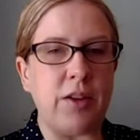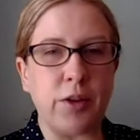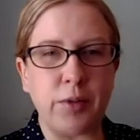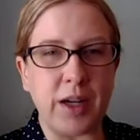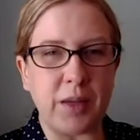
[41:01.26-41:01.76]
their
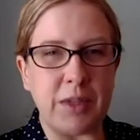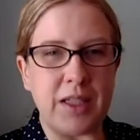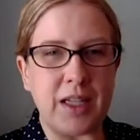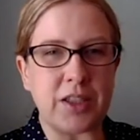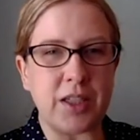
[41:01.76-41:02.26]
own
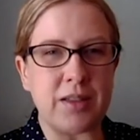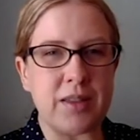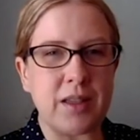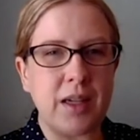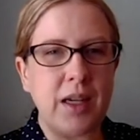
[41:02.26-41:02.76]
recommendations.
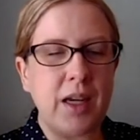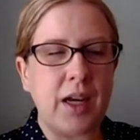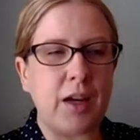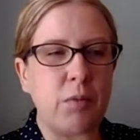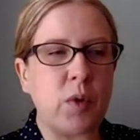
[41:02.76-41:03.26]

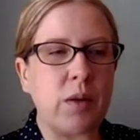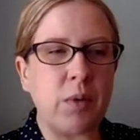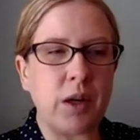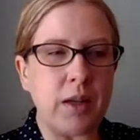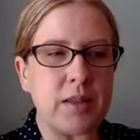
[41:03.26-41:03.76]

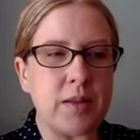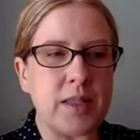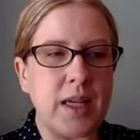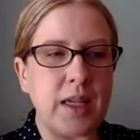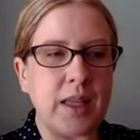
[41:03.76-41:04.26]
We're also
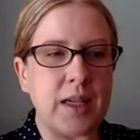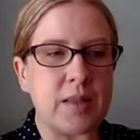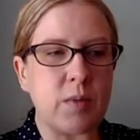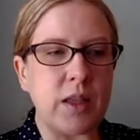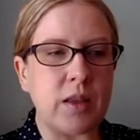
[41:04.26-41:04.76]
seeing
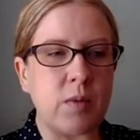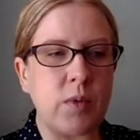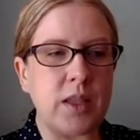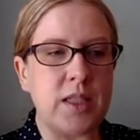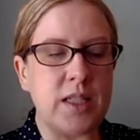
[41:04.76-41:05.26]
this with
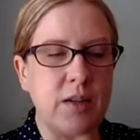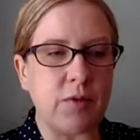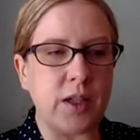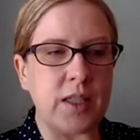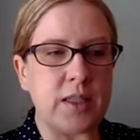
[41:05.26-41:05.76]

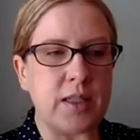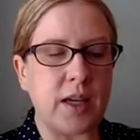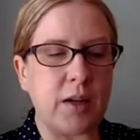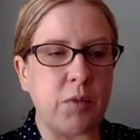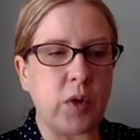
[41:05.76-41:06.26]
different
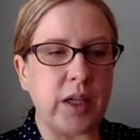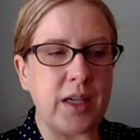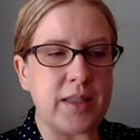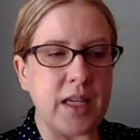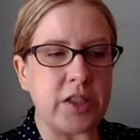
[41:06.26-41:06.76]

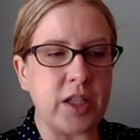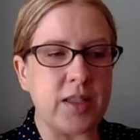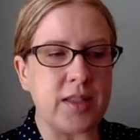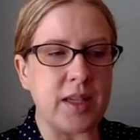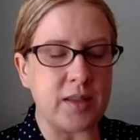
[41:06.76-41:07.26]

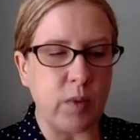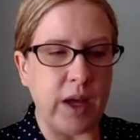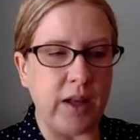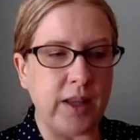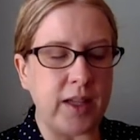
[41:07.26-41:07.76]
organizations as
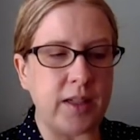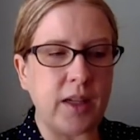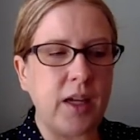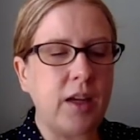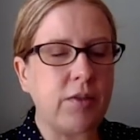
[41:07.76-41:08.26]
well. And
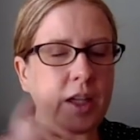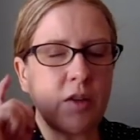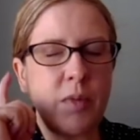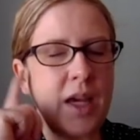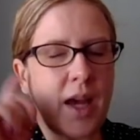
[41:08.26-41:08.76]

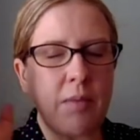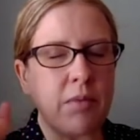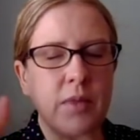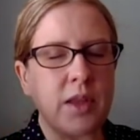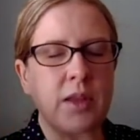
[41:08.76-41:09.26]
forgive me,
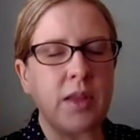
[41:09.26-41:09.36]
I'm